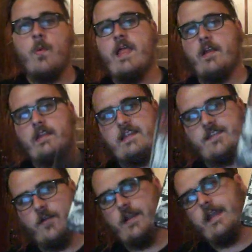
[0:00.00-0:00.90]
without at
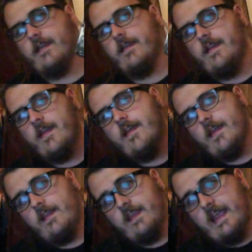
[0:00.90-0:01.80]
least owning
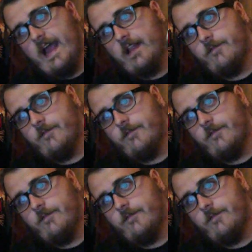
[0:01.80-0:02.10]
the